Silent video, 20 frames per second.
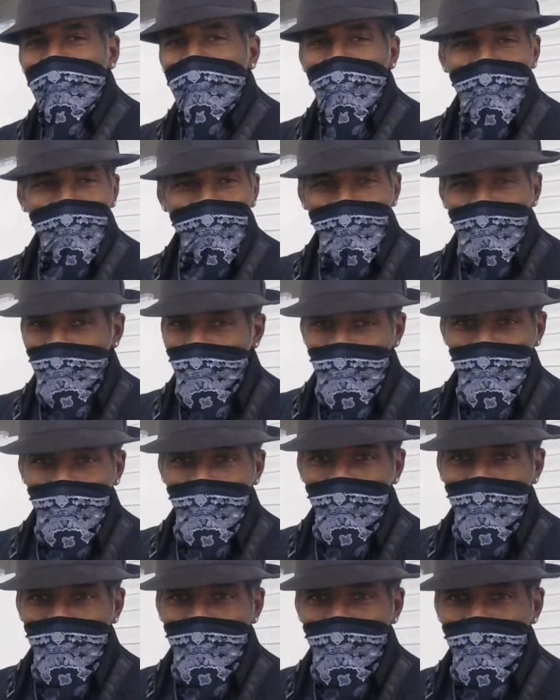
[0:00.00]
I'm not going to get
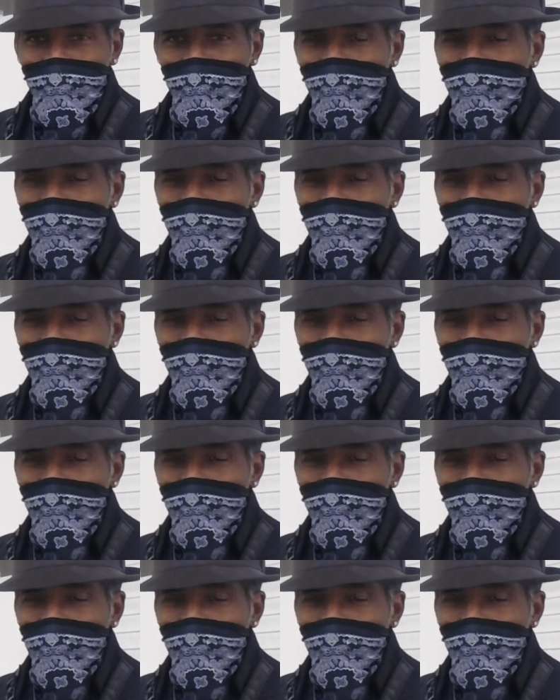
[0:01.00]
burned.